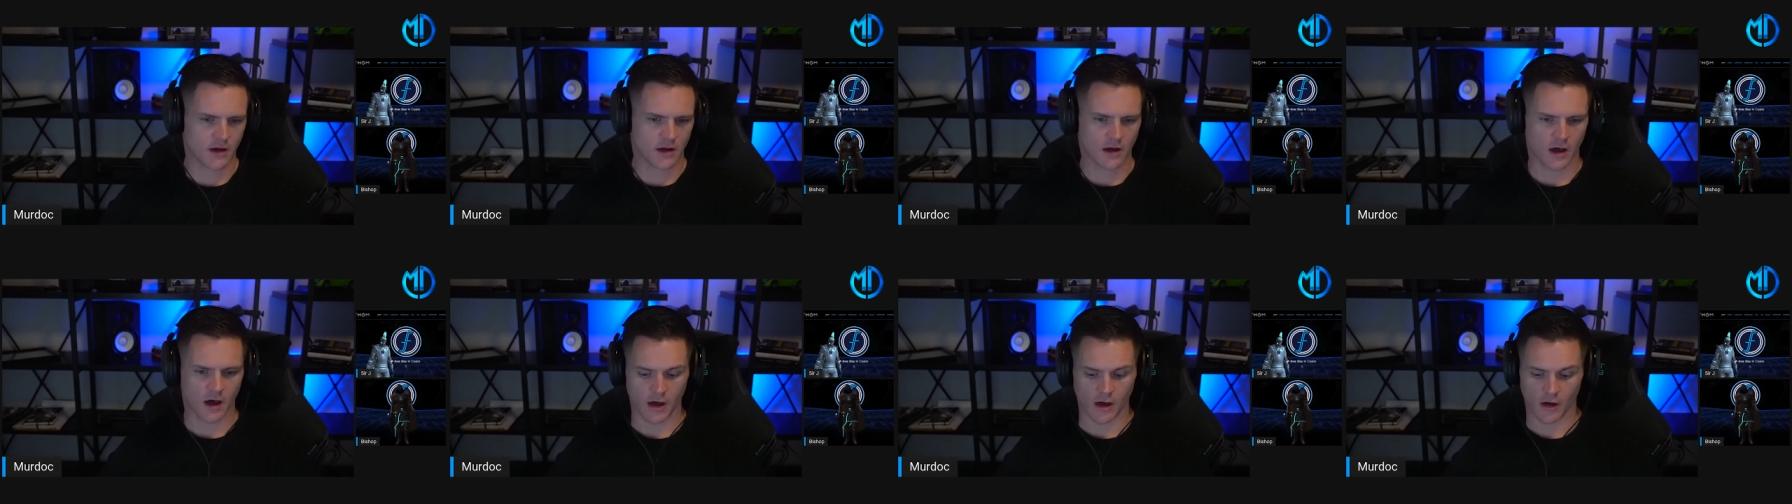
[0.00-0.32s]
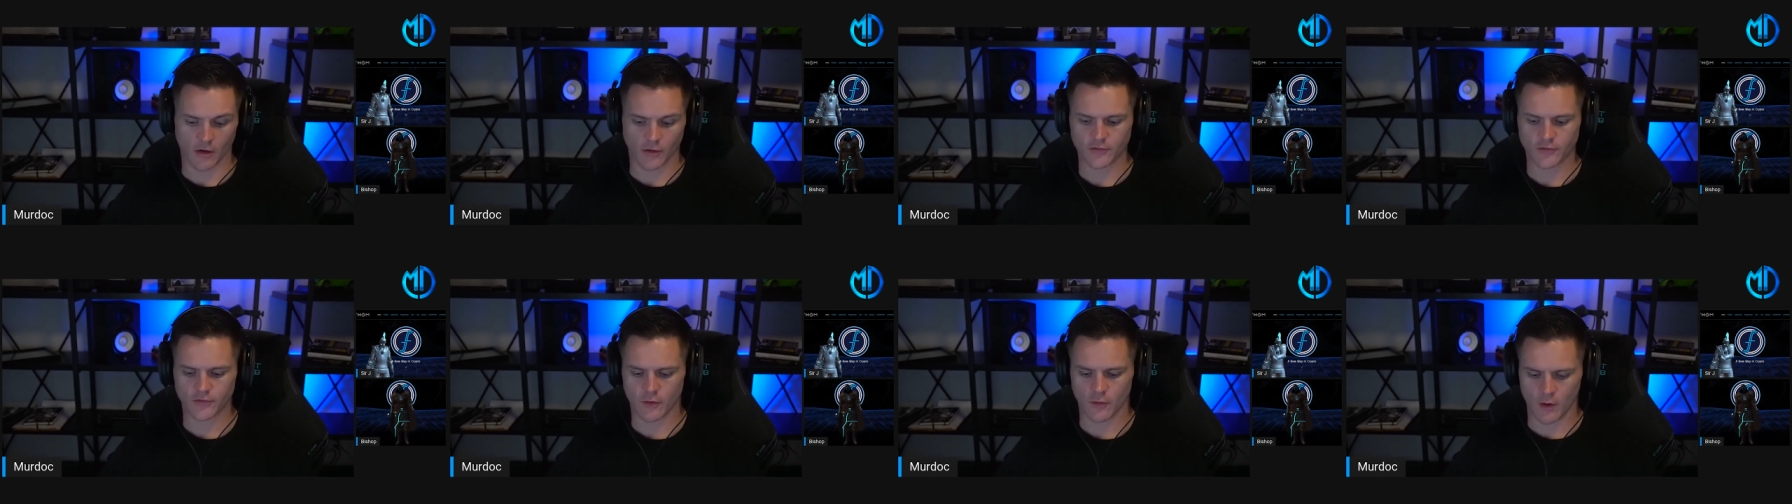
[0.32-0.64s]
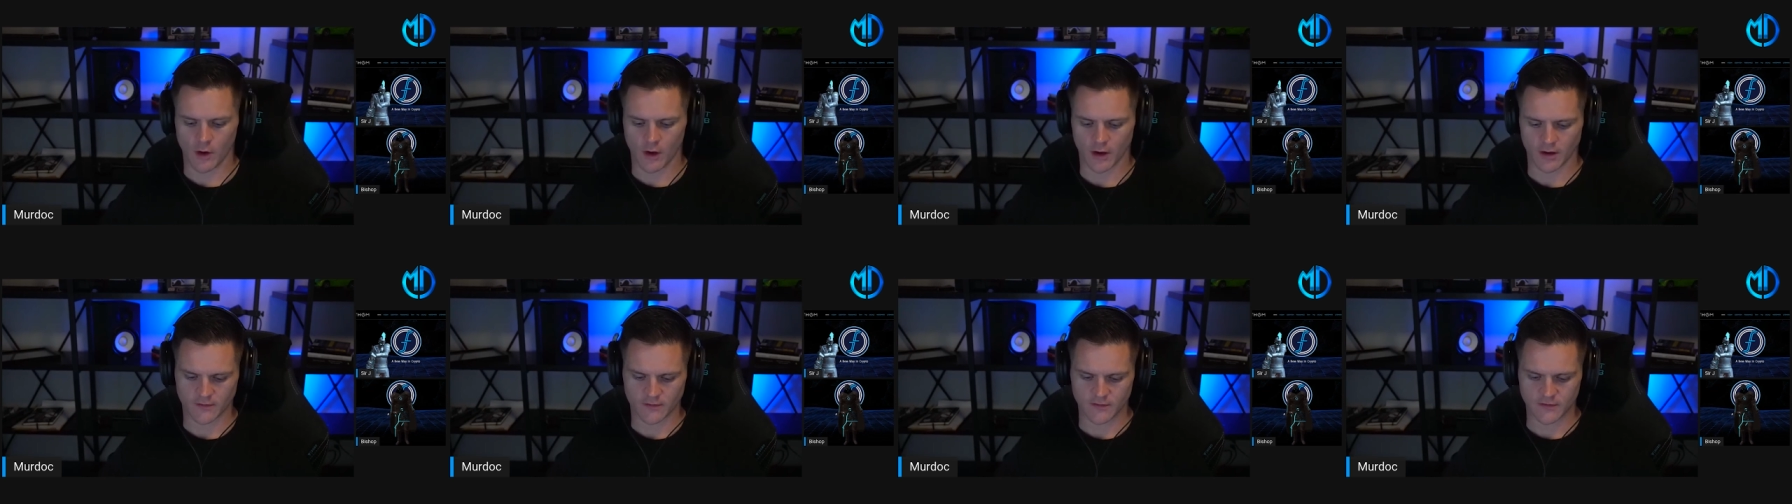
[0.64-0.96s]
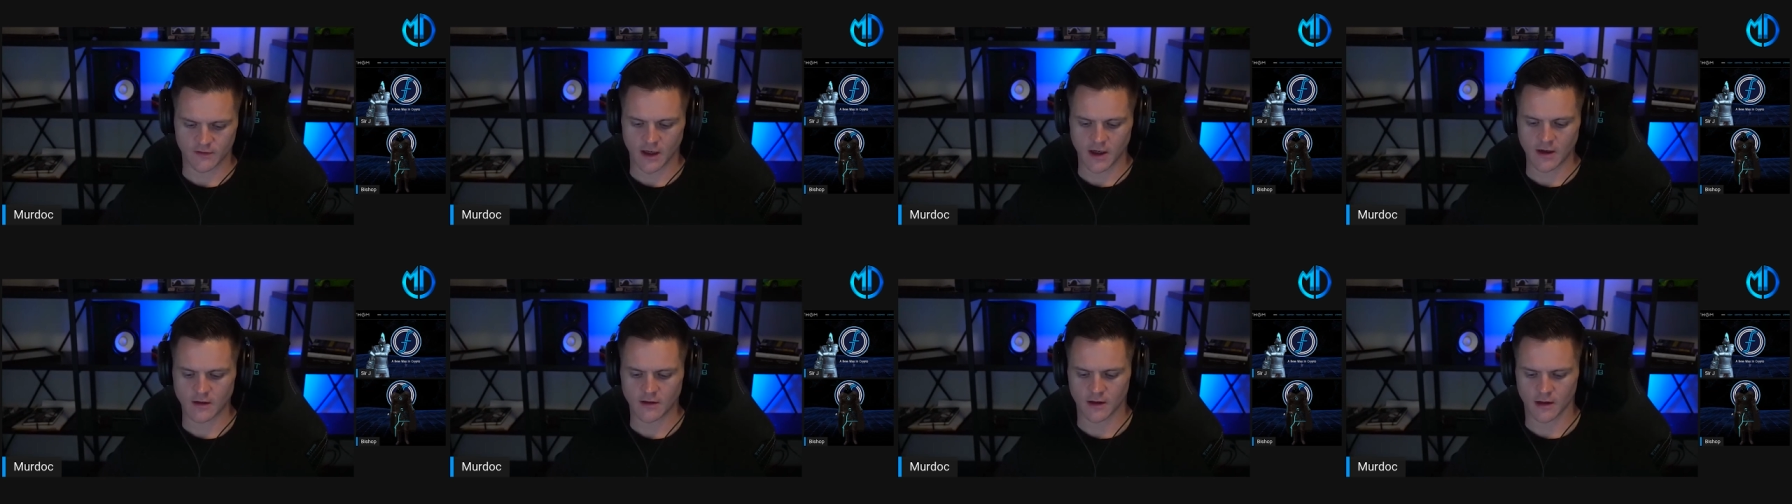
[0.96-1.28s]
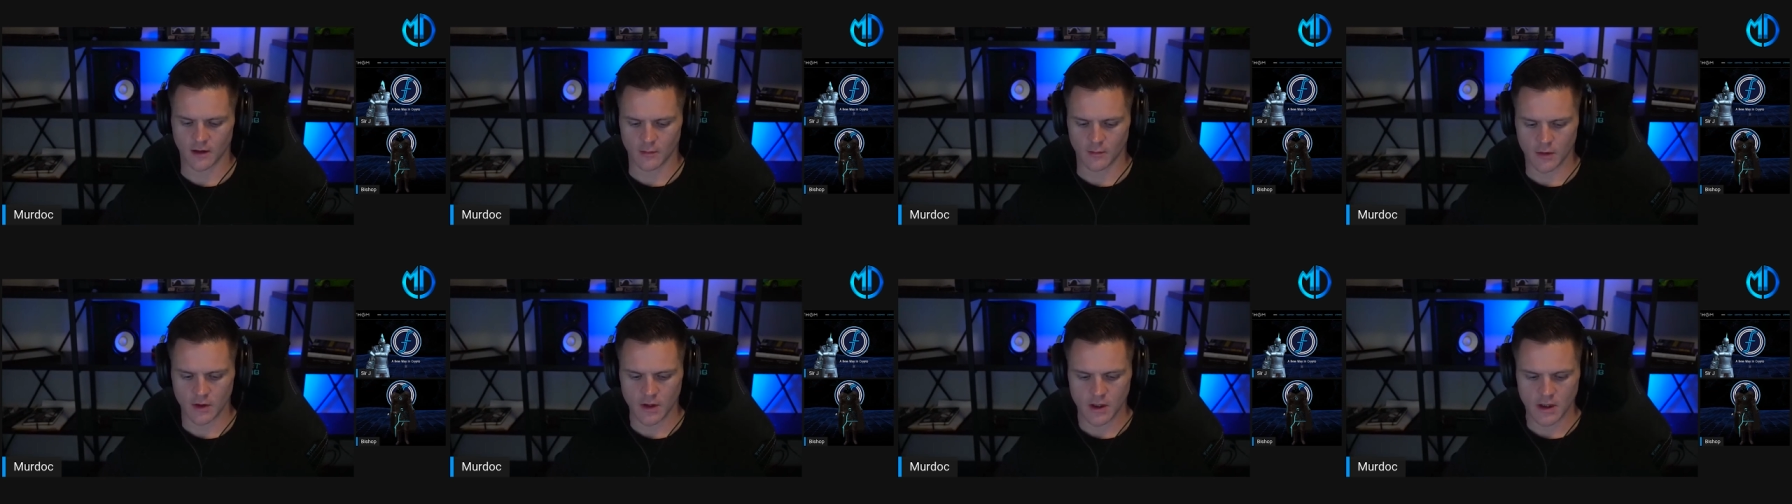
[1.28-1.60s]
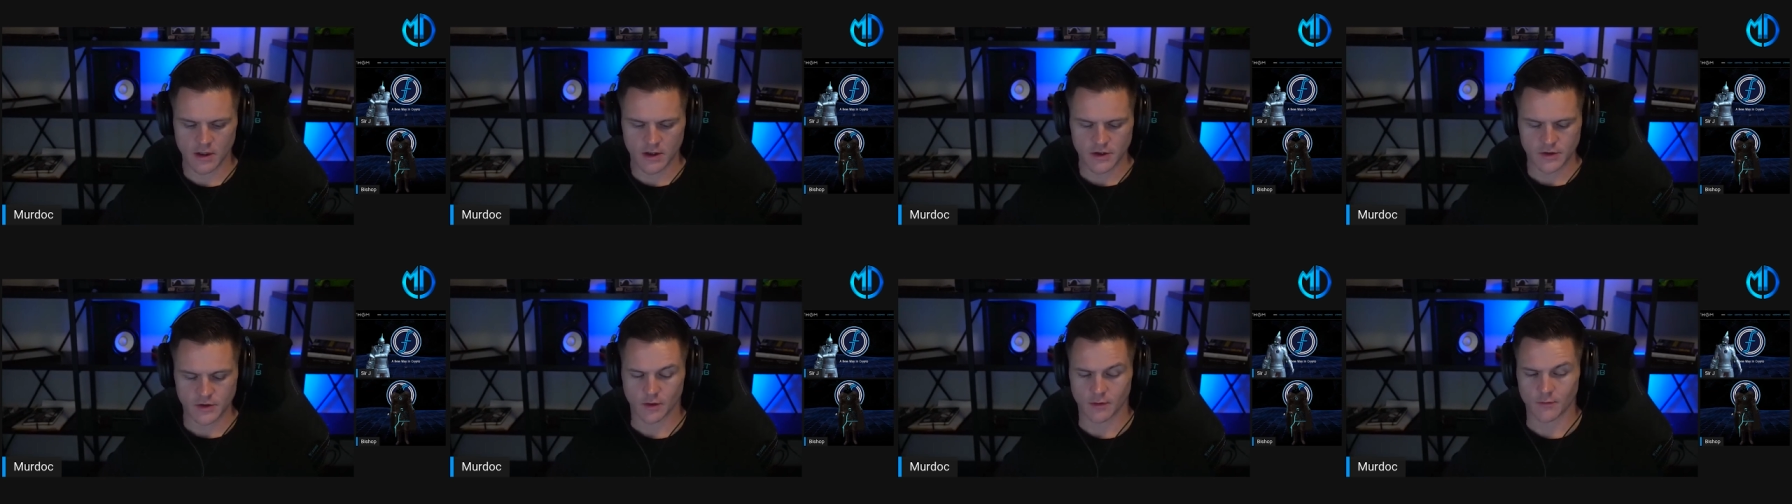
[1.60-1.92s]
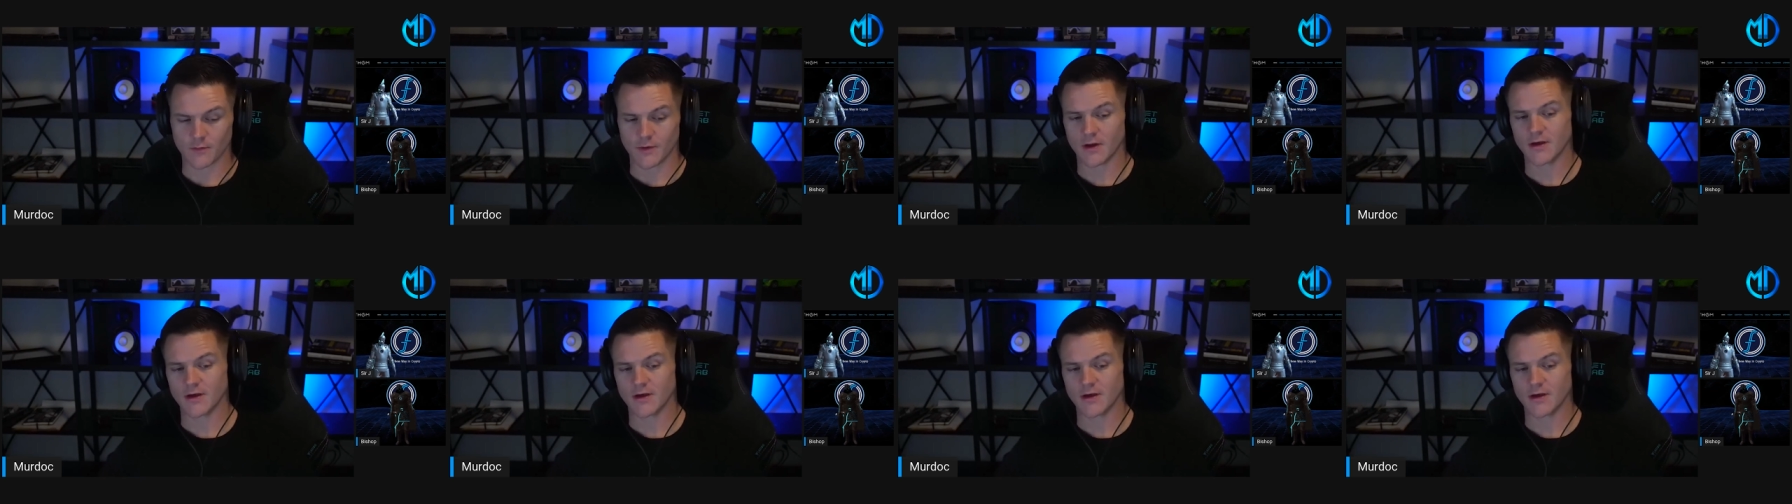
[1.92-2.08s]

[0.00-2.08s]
I also want to stake them, so I'm